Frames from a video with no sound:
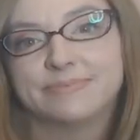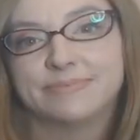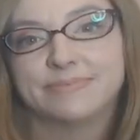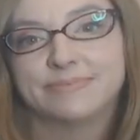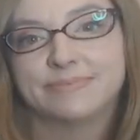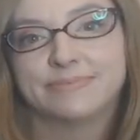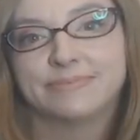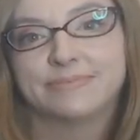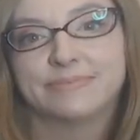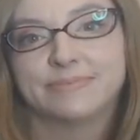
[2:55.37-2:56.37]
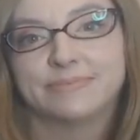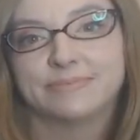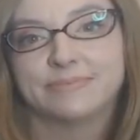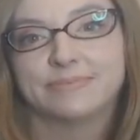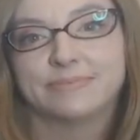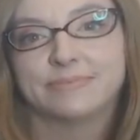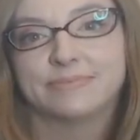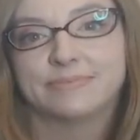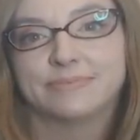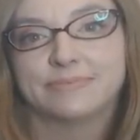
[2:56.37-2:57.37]

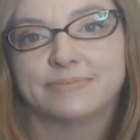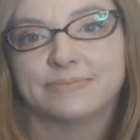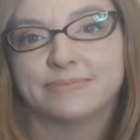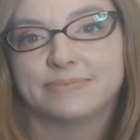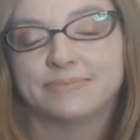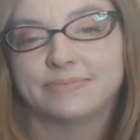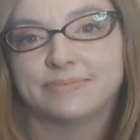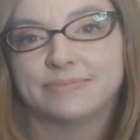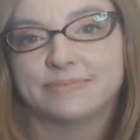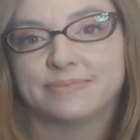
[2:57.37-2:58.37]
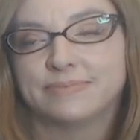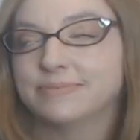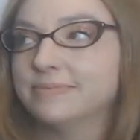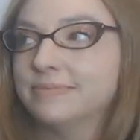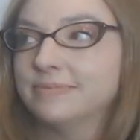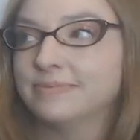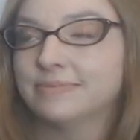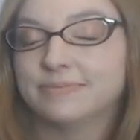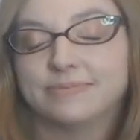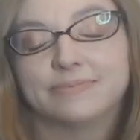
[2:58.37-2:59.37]

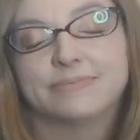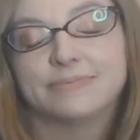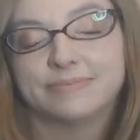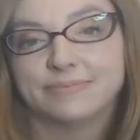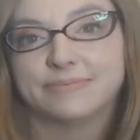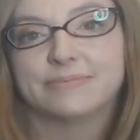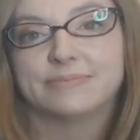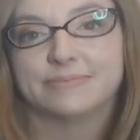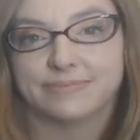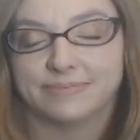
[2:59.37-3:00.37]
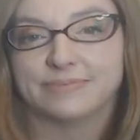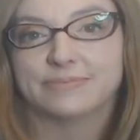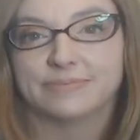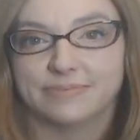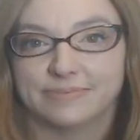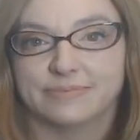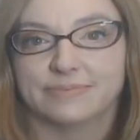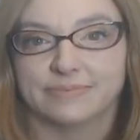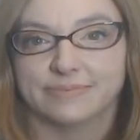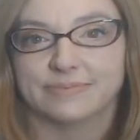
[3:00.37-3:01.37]

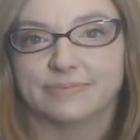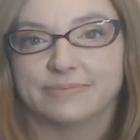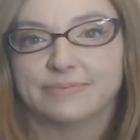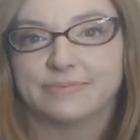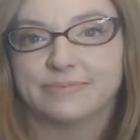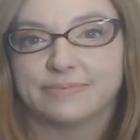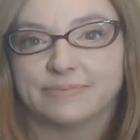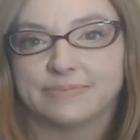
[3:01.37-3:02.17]
(not speaking)